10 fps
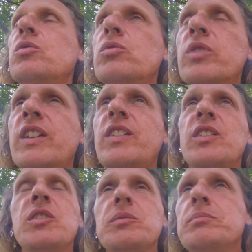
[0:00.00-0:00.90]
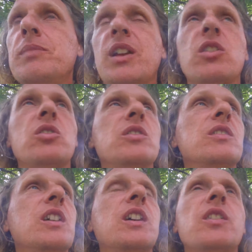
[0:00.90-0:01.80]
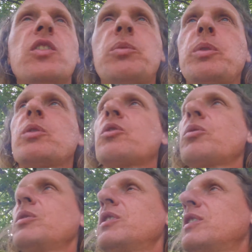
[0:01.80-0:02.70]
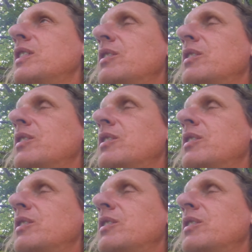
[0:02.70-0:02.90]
reasonable, medical, spiritual,